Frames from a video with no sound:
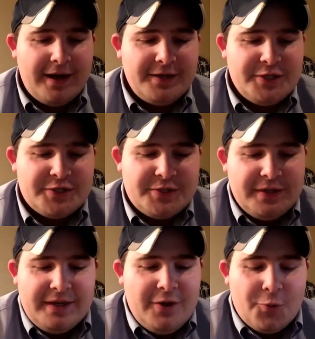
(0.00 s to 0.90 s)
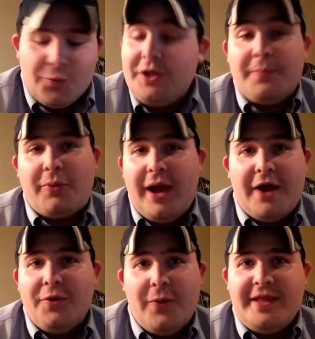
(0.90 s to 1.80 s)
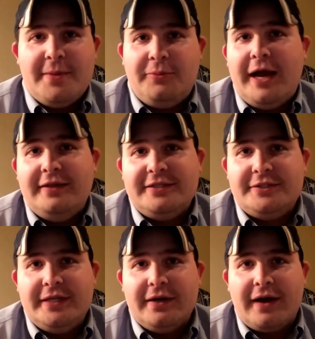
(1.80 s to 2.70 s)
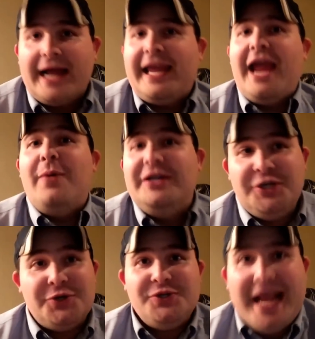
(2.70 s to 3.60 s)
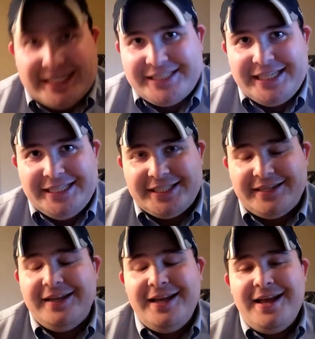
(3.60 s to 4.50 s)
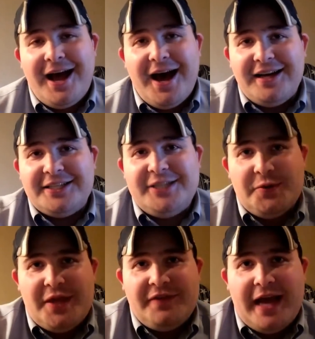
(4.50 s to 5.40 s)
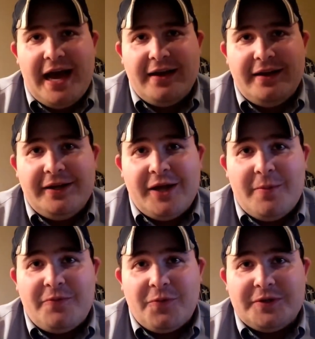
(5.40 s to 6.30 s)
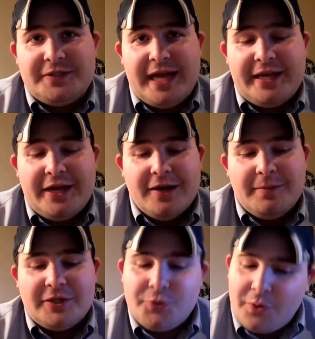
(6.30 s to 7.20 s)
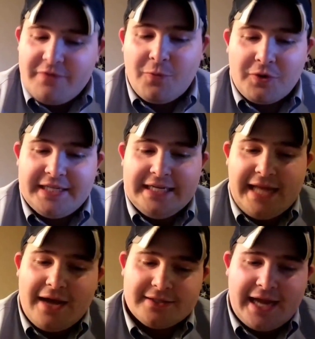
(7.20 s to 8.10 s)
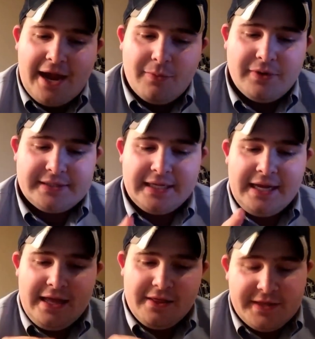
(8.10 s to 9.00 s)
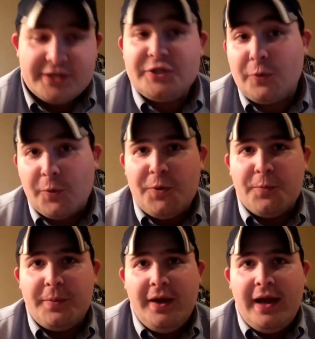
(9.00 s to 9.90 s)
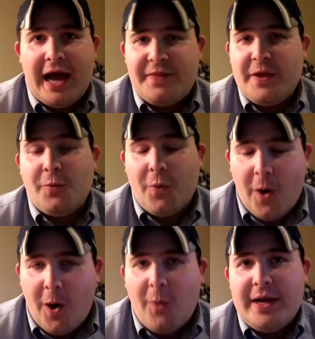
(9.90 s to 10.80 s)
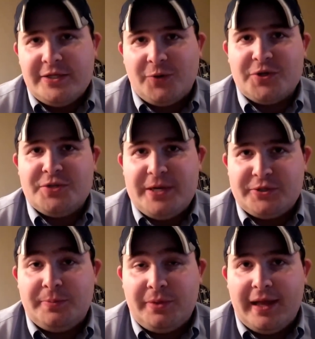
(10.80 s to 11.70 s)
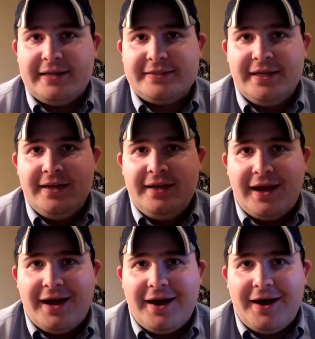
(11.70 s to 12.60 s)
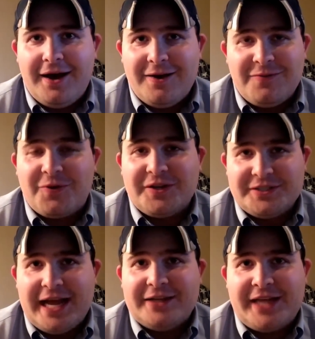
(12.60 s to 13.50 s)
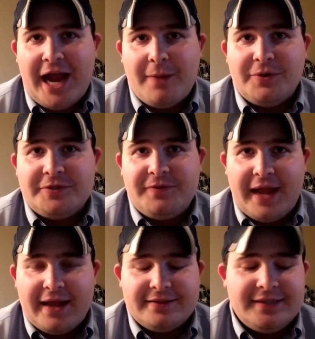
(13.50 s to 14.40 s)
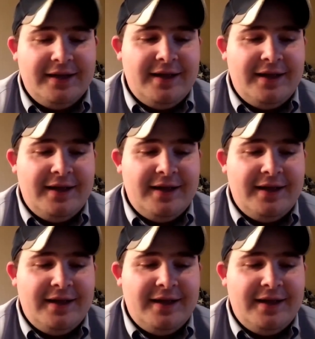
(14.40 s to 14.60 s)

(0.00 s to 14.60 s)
Just really proud of the way they played this year. I can't wait till next season to see what they've got coming for us that year. But the 2014 Dallas Cowboys, this group, I think will always hold a special place for us Dallas Cowboys fans.